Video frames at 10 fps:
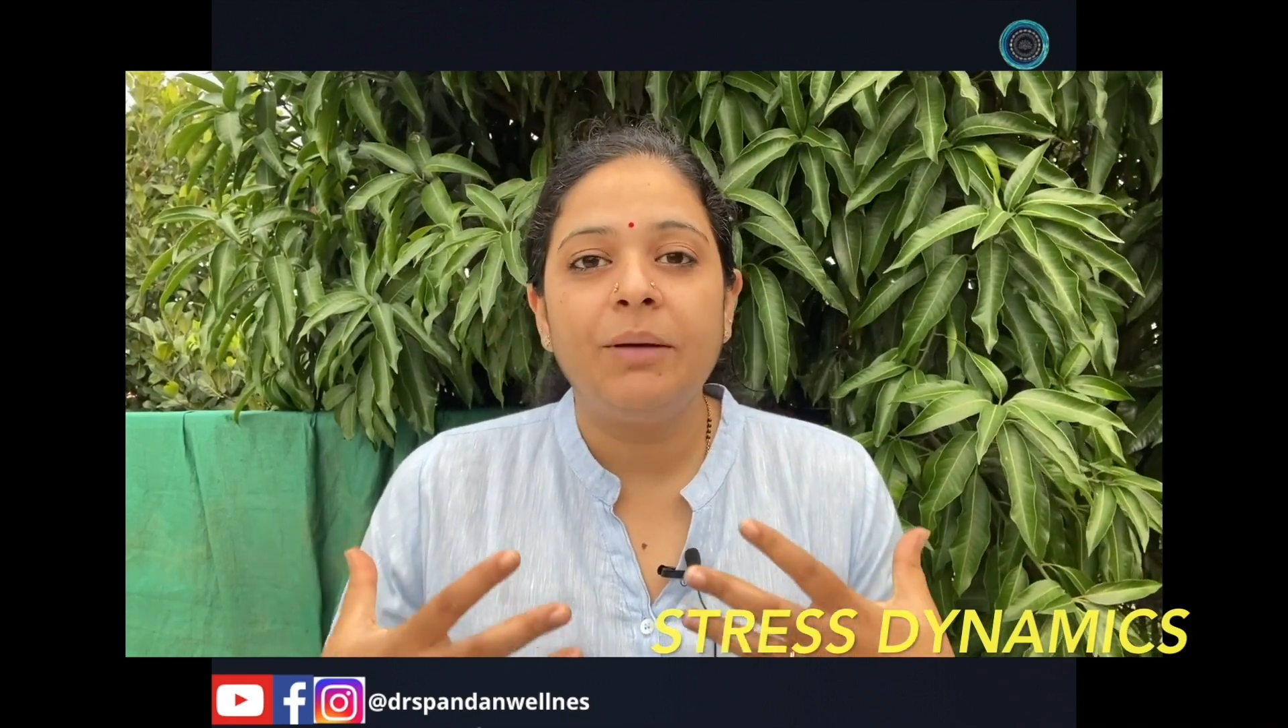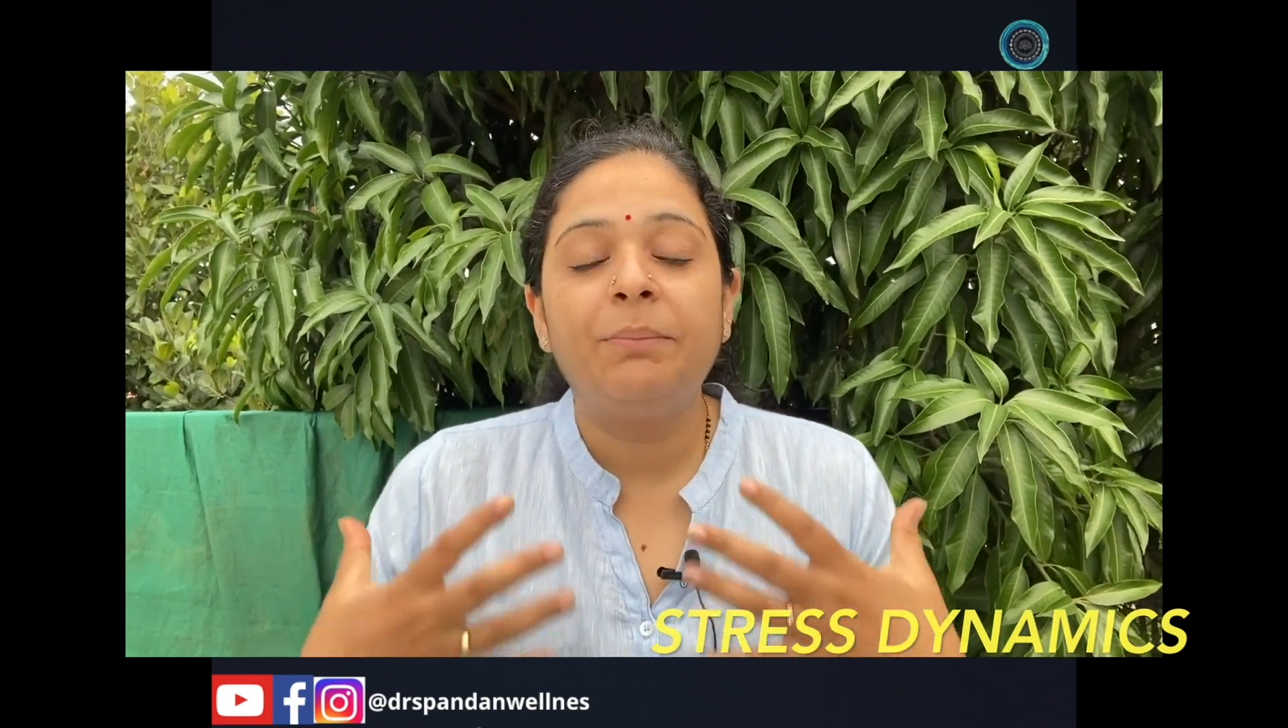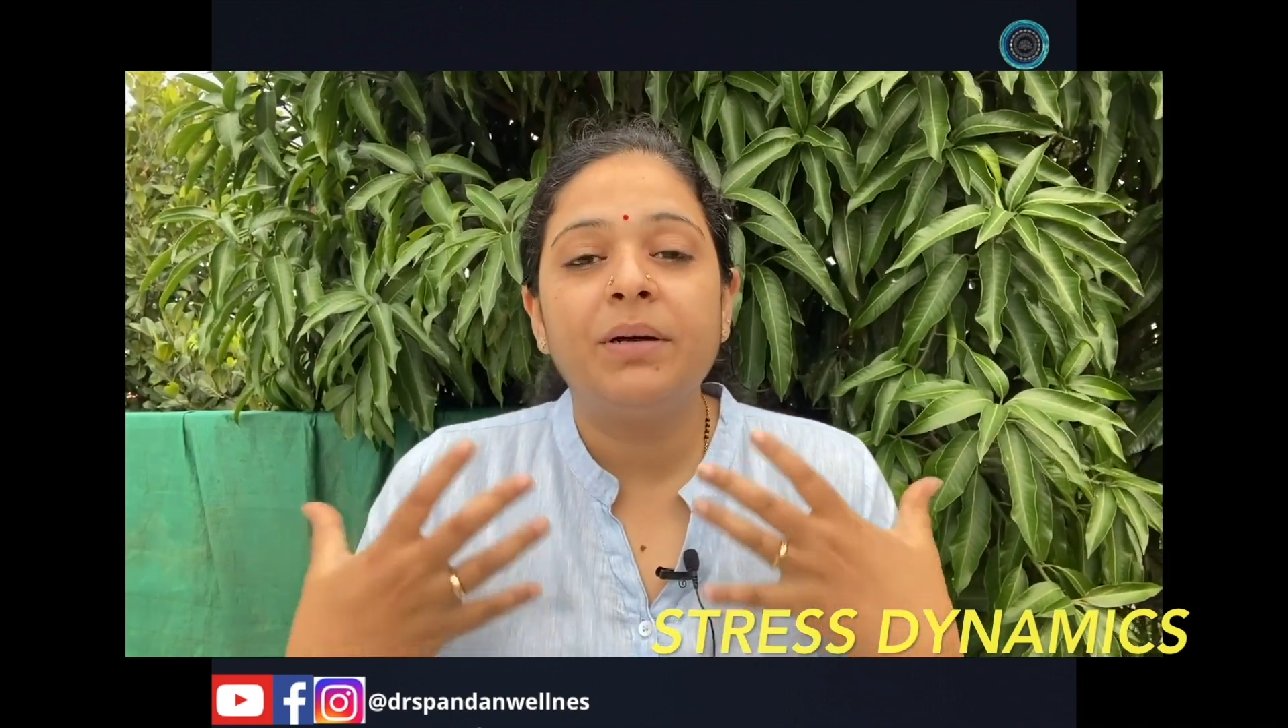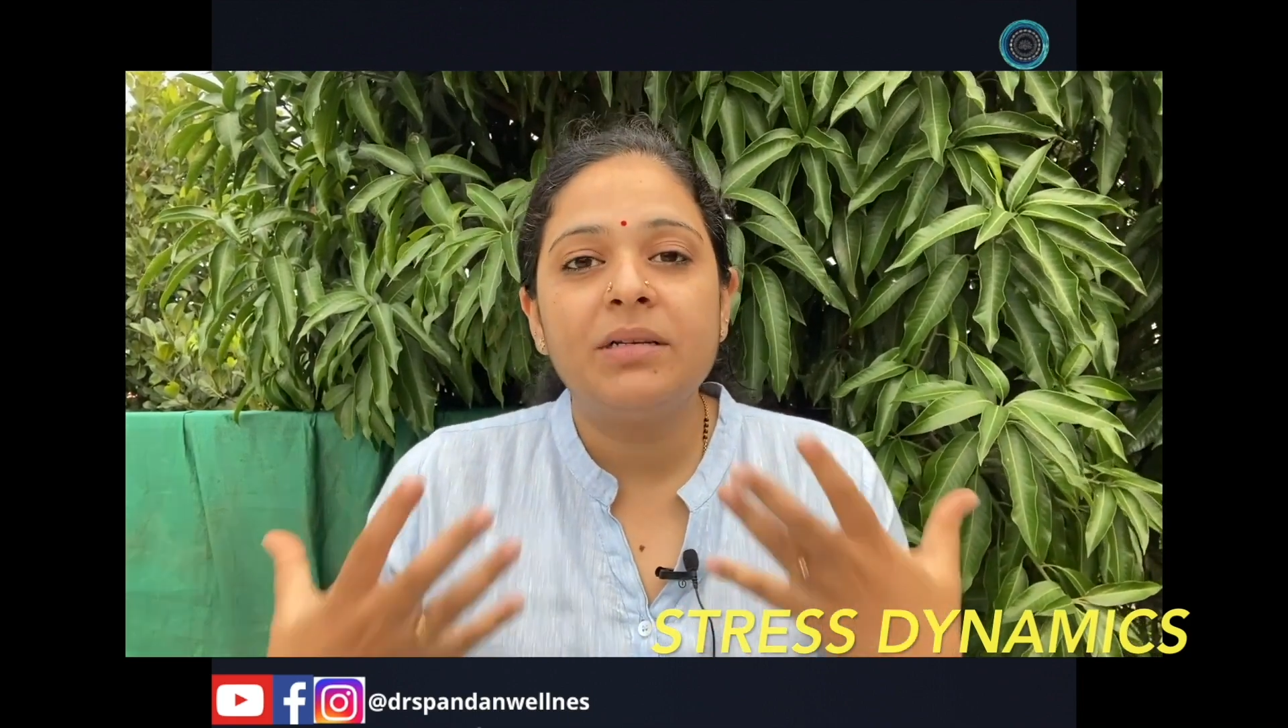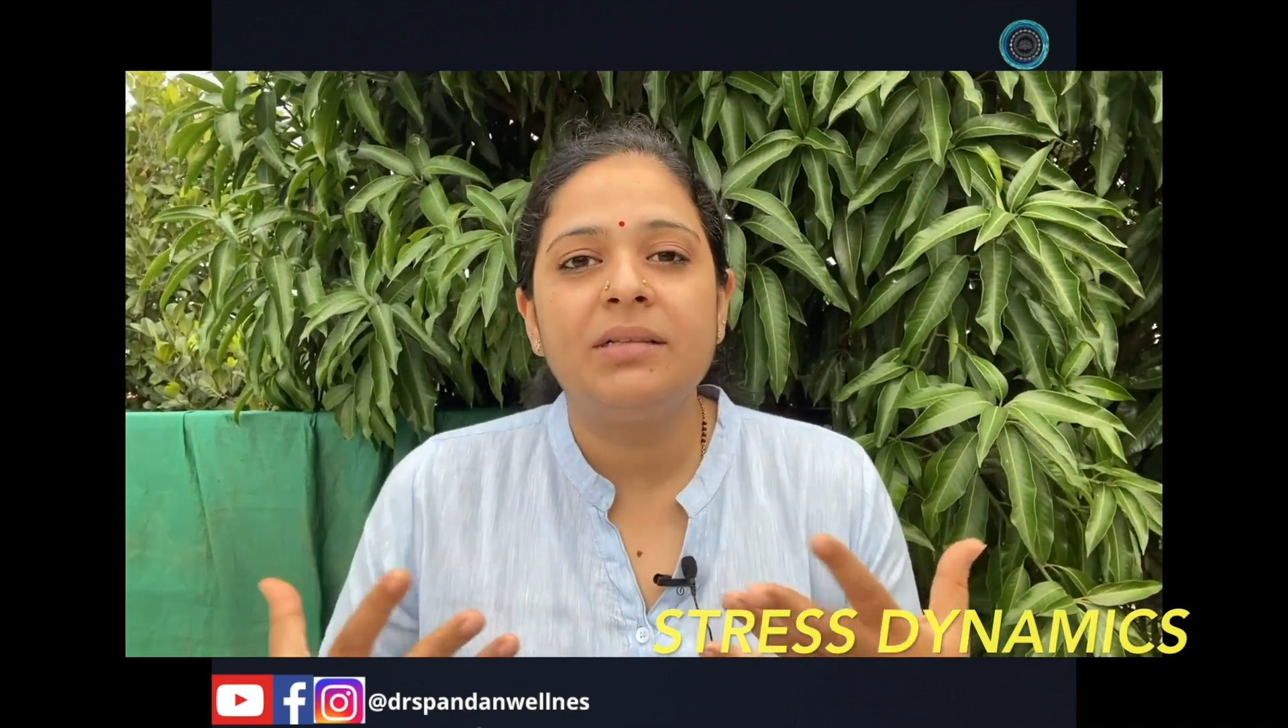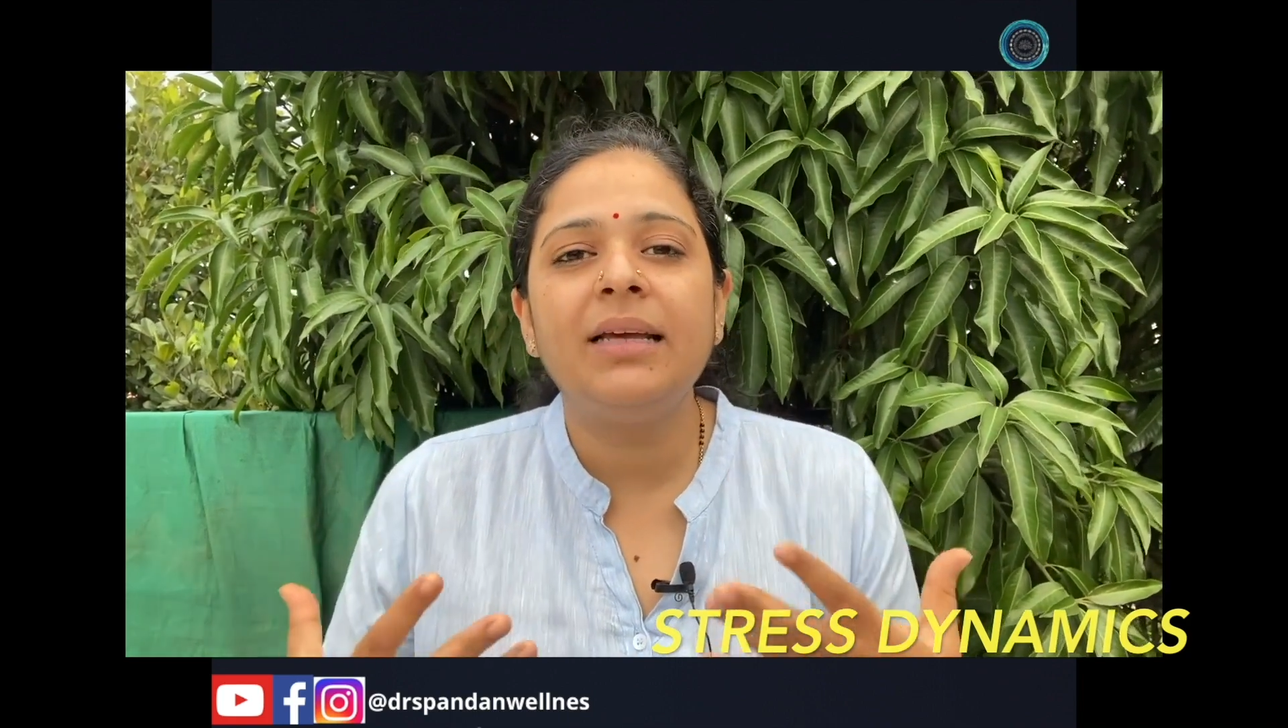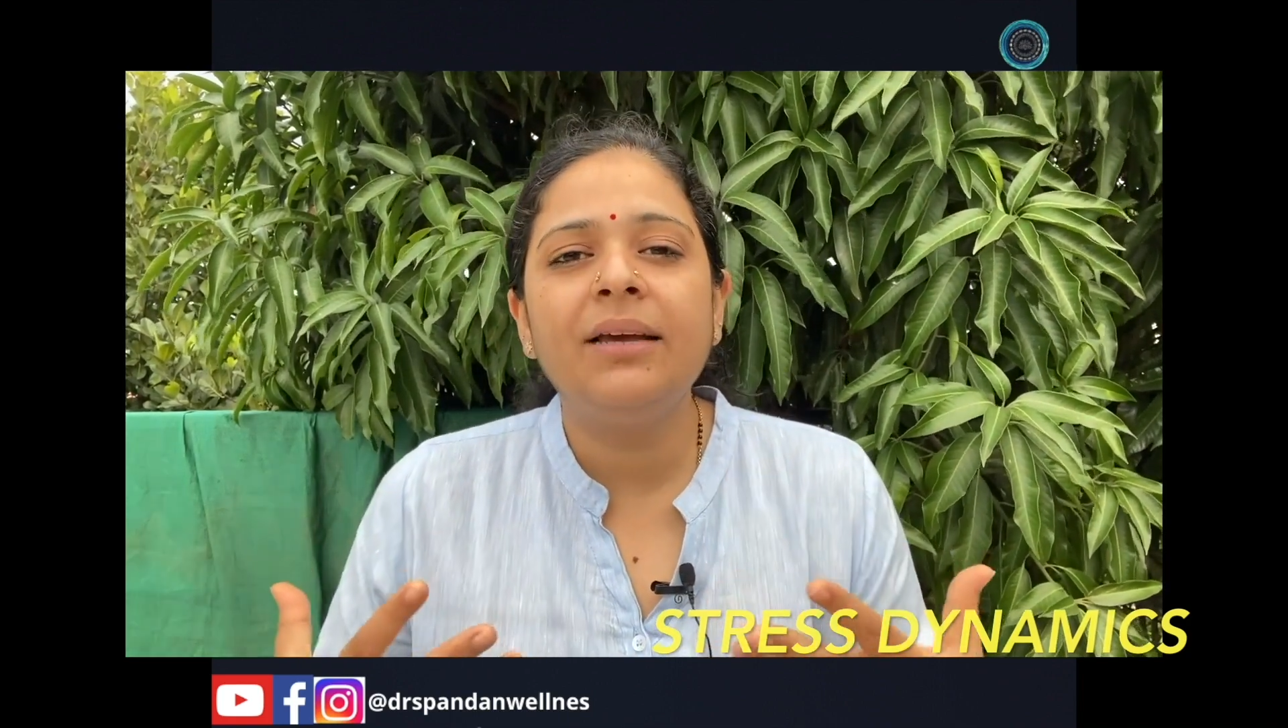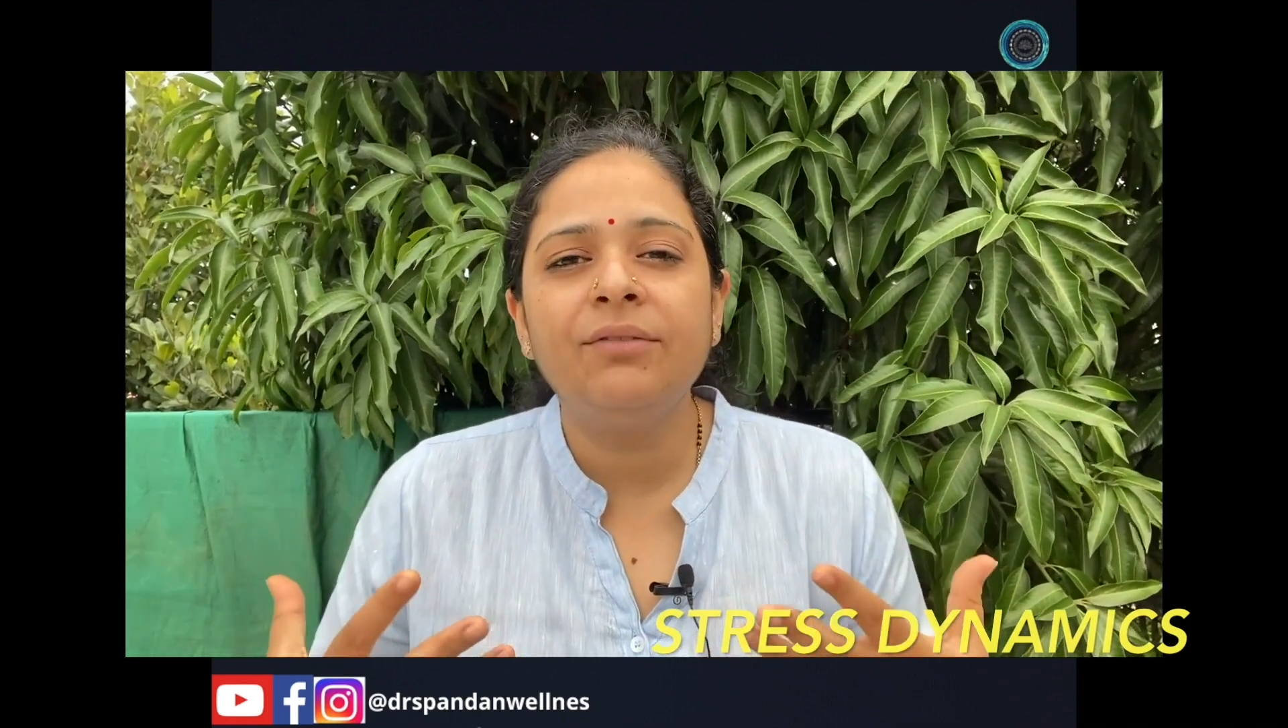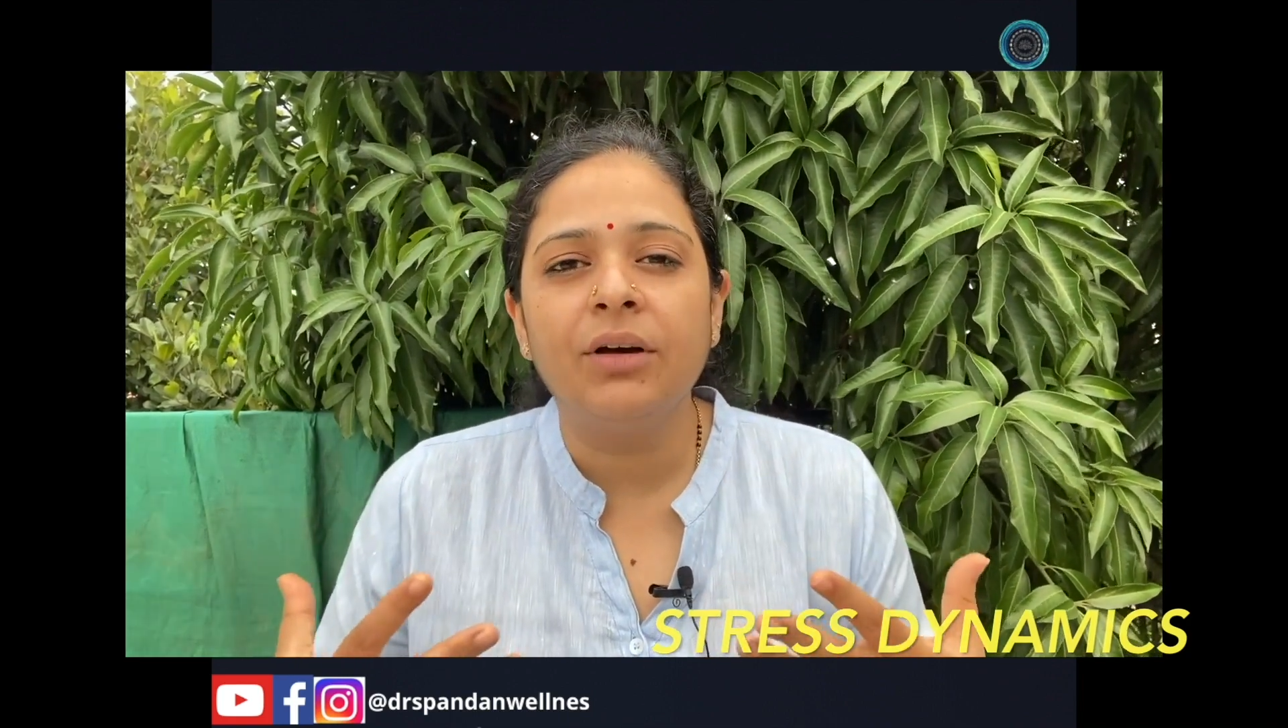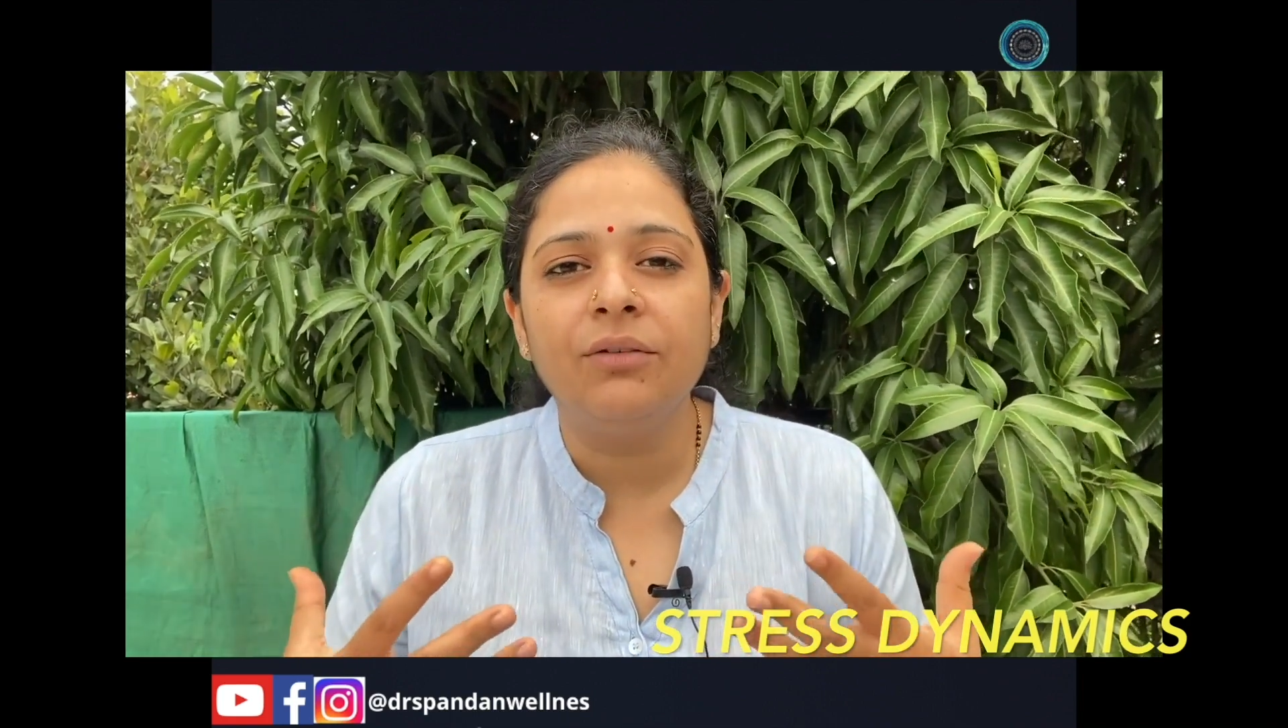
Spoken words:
perceive